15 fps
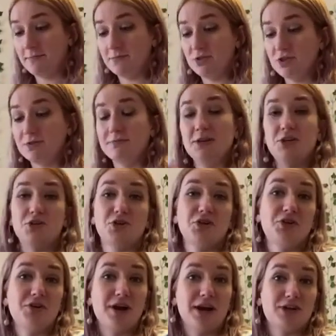Just make sure
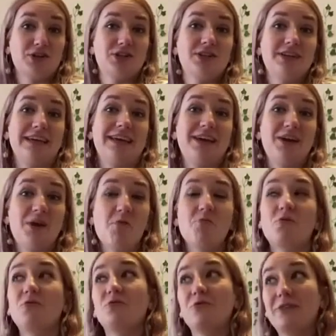you're actually
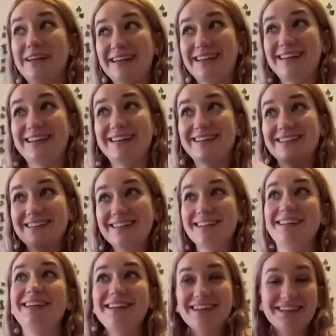reading
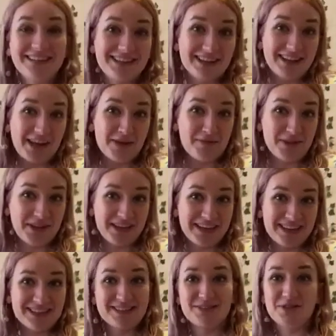the
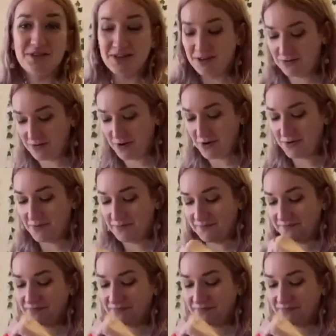labeling so that you know